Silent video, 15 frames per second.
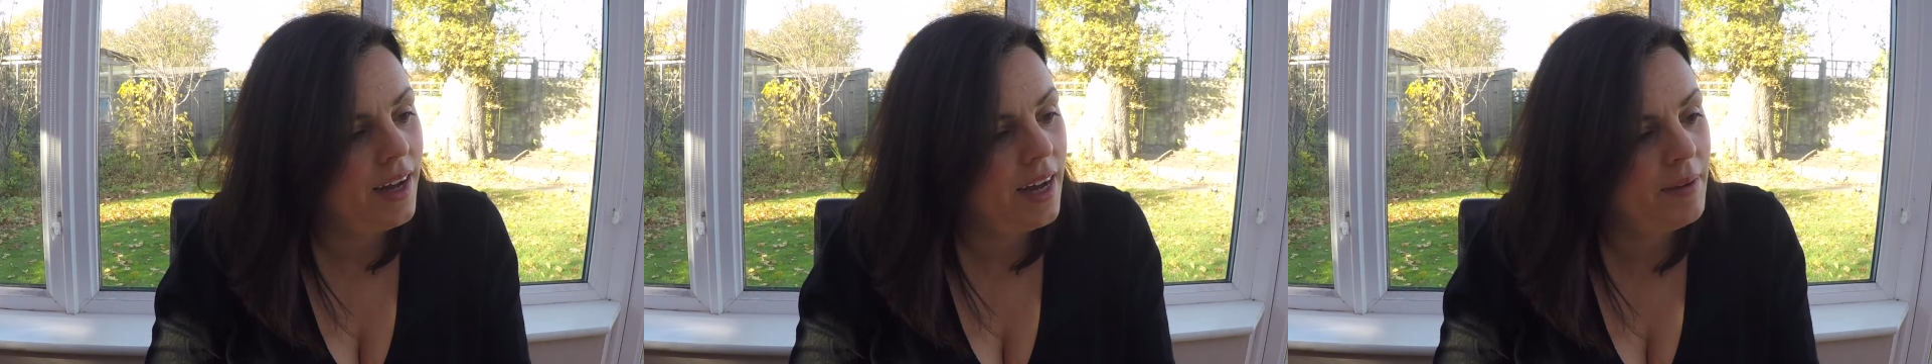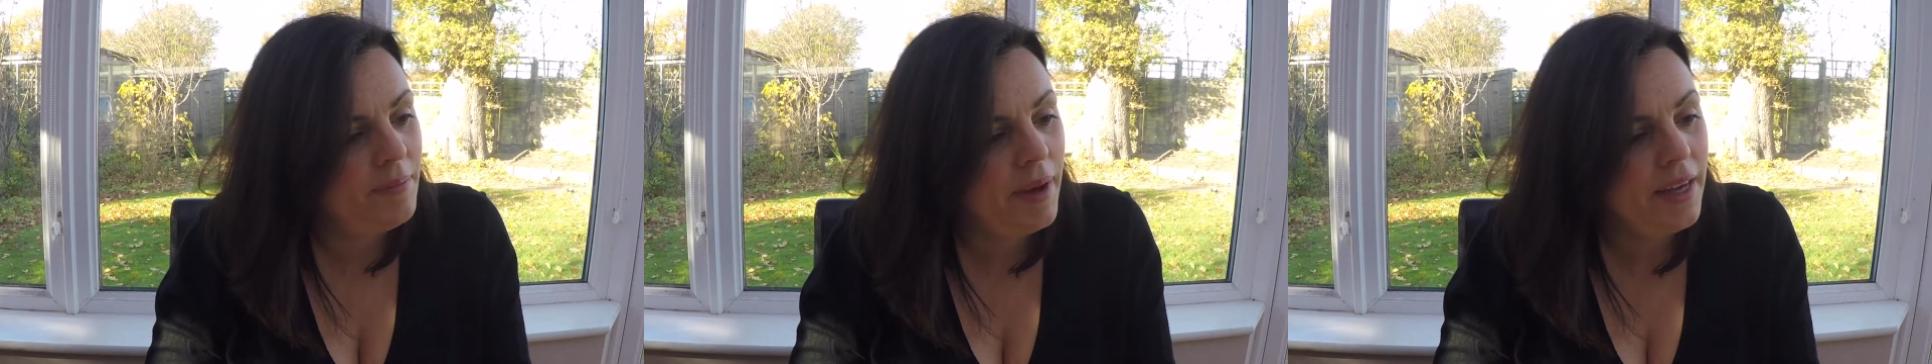
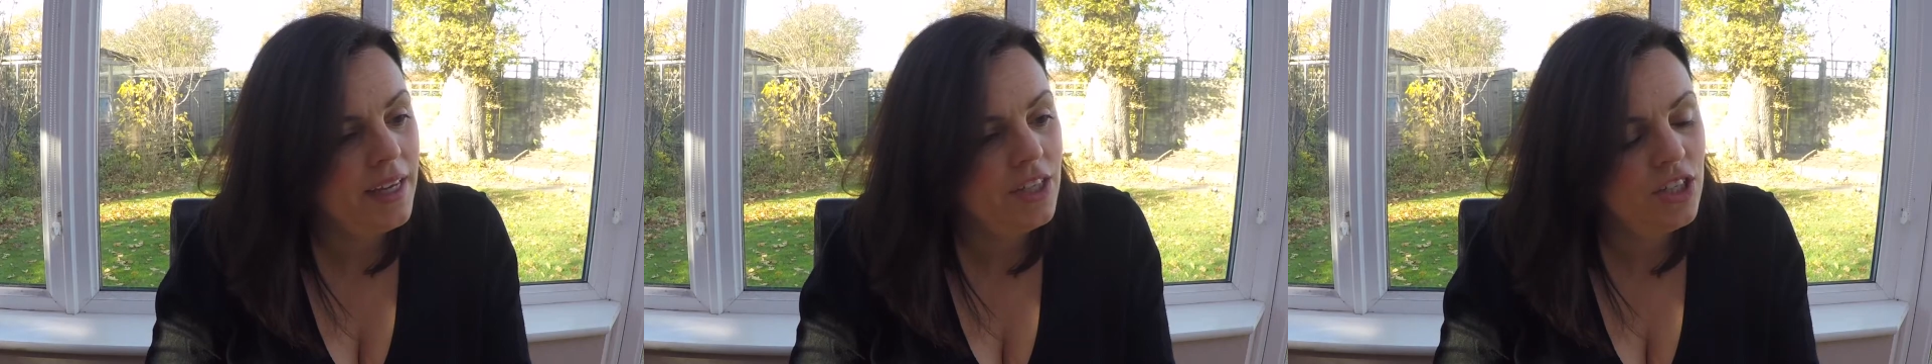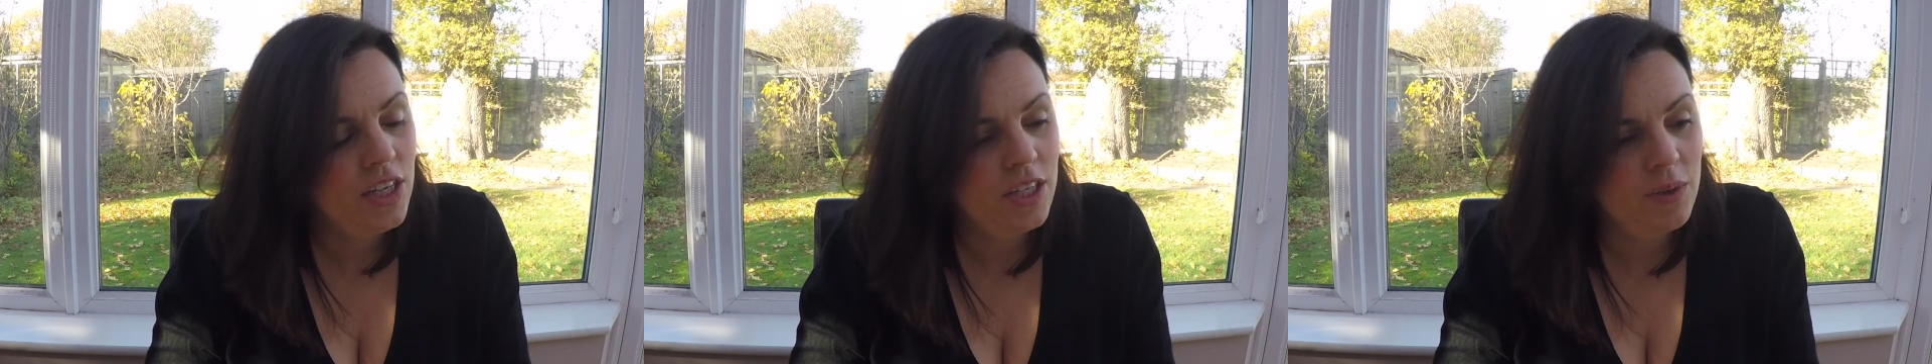And back
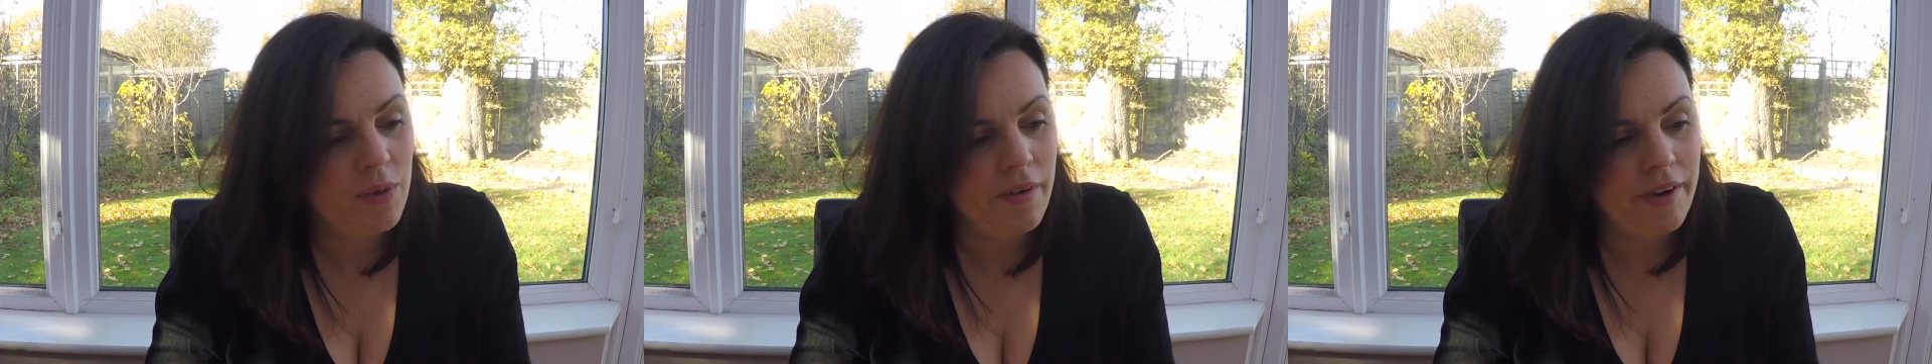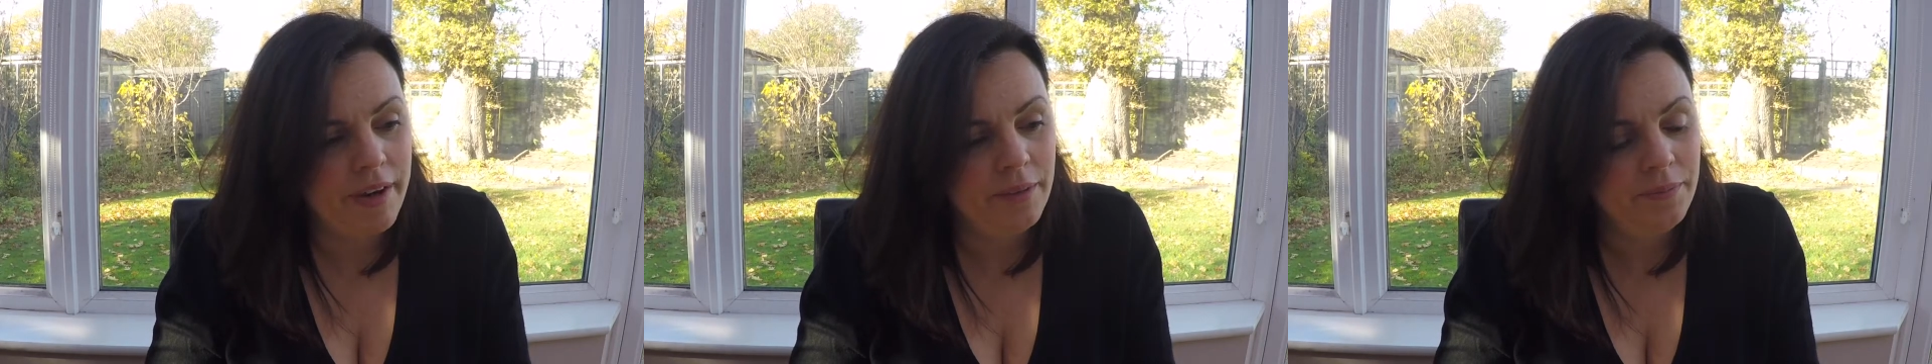in
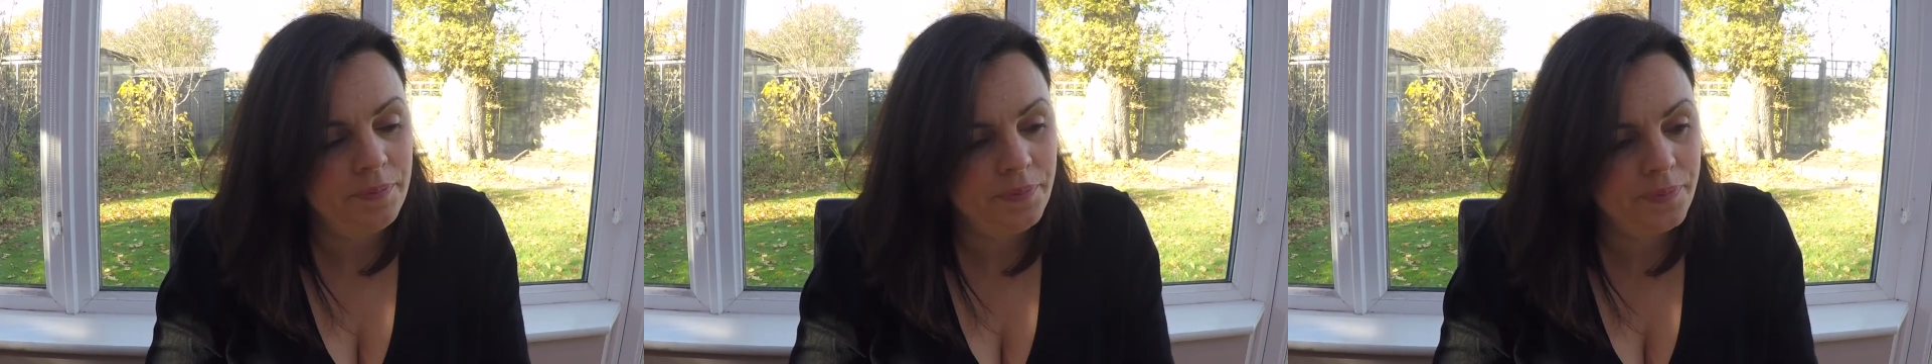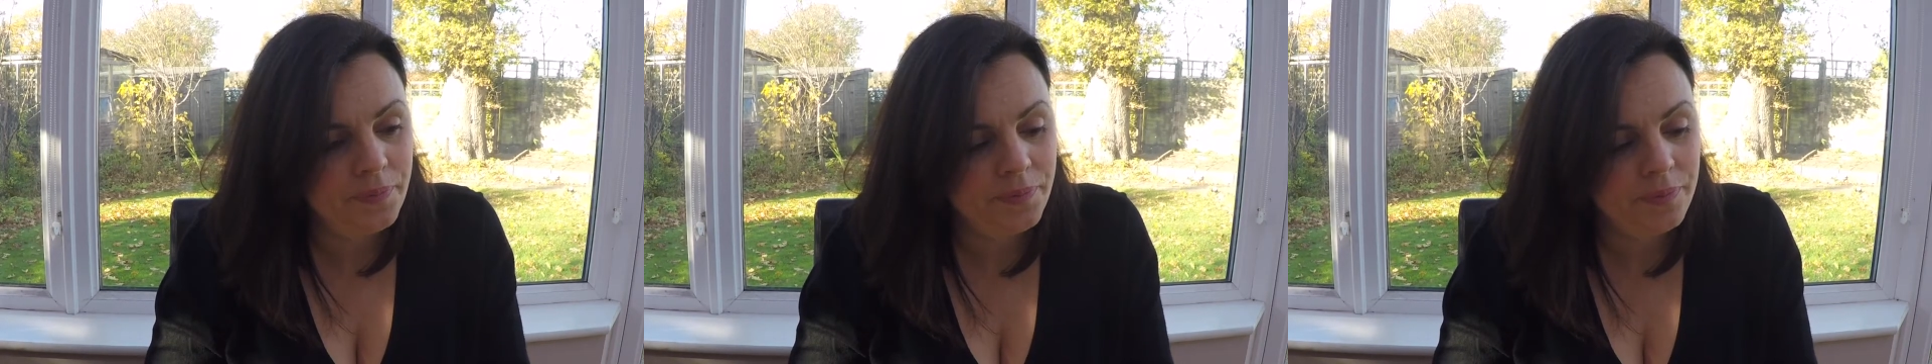January,
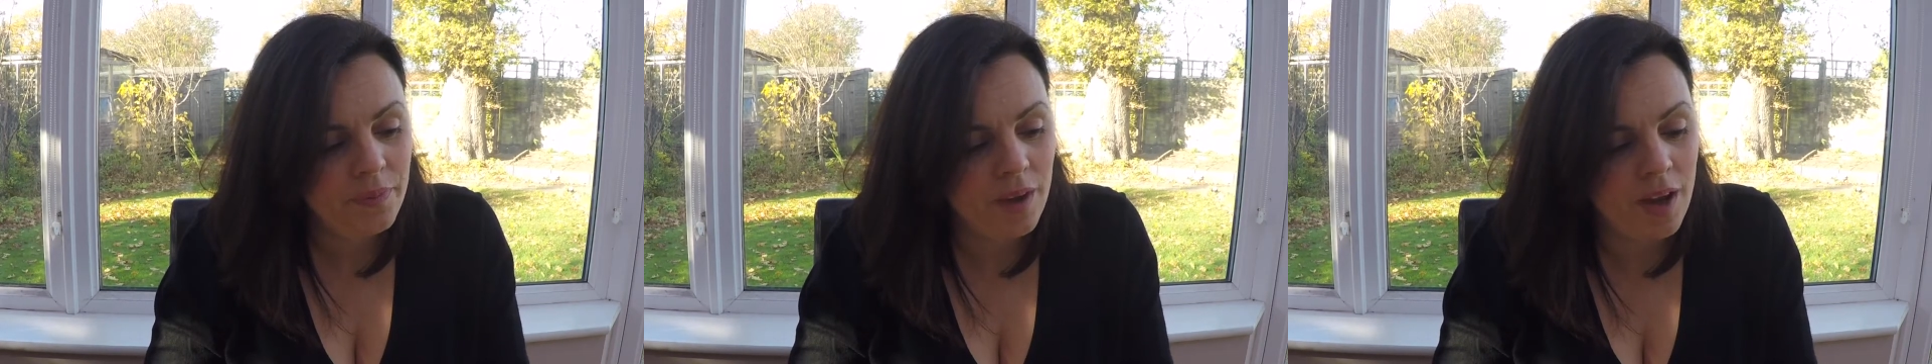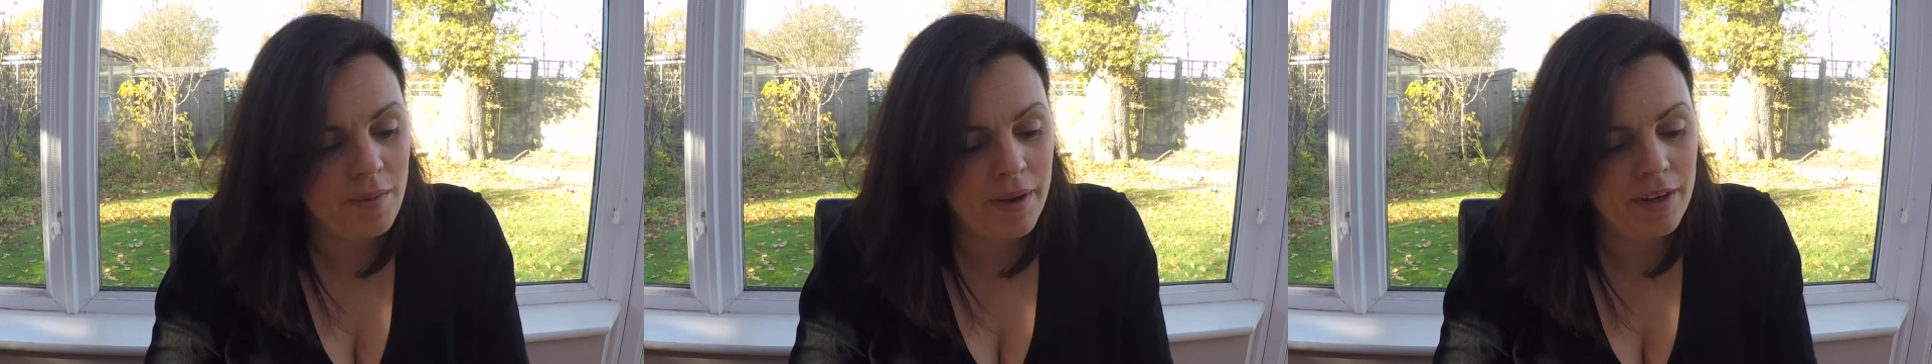
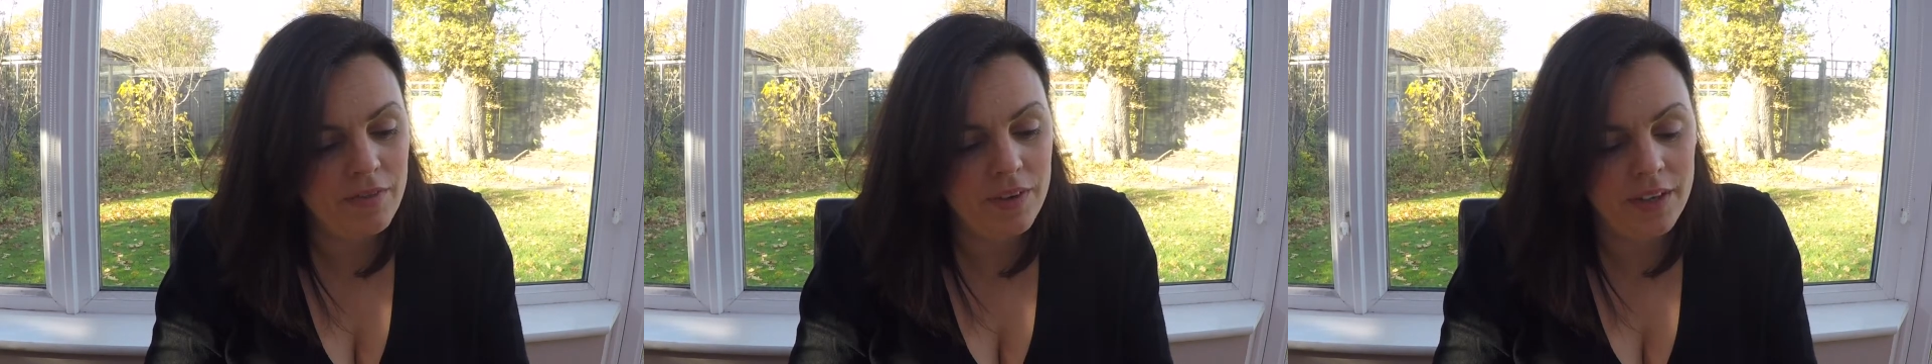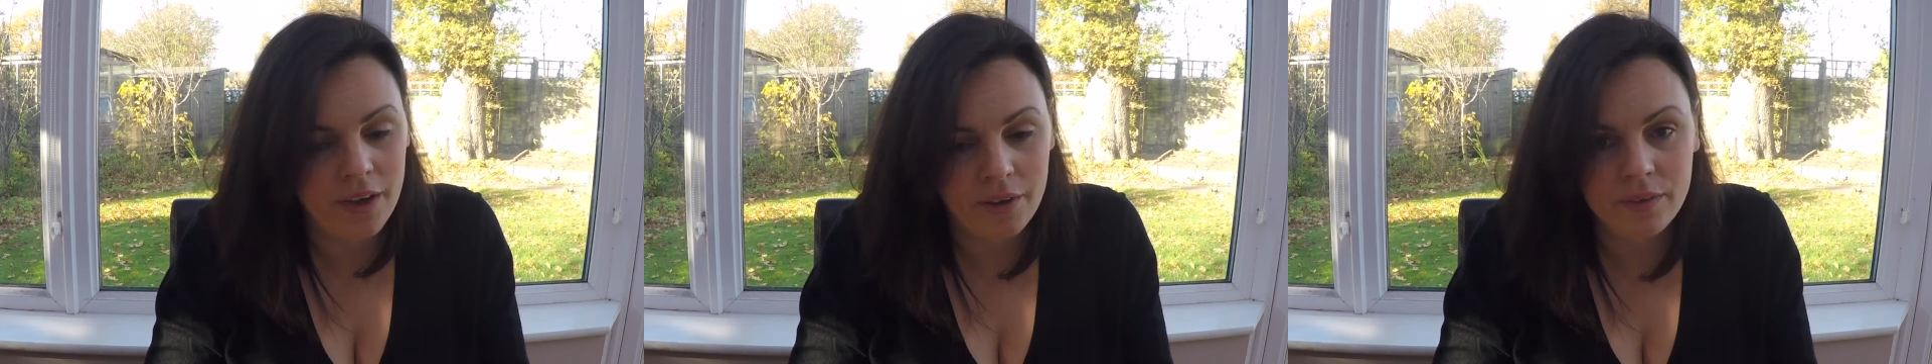I made a
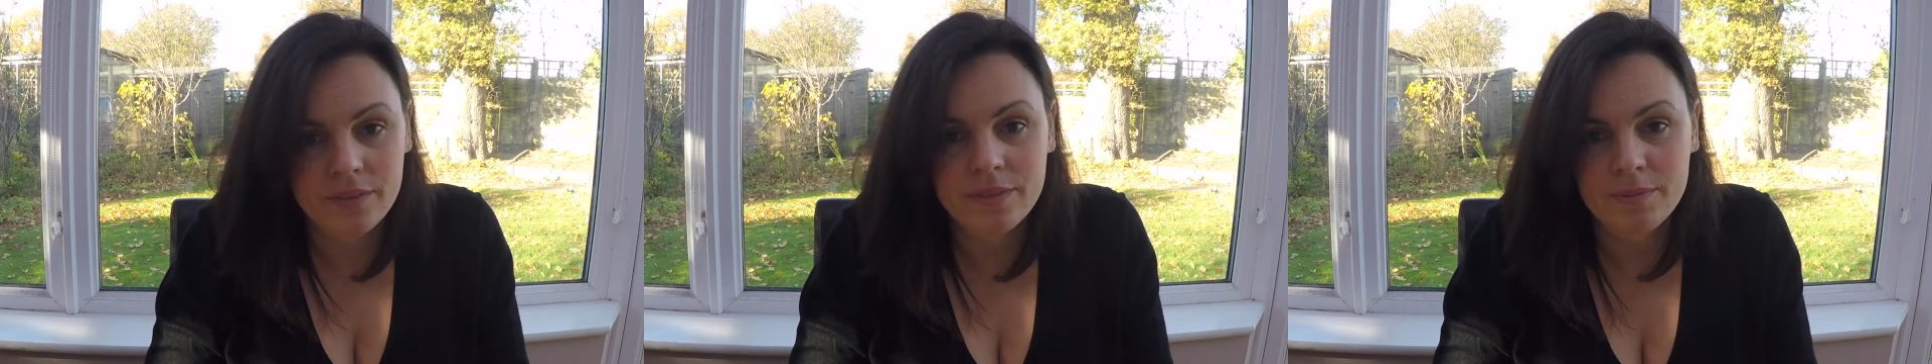video,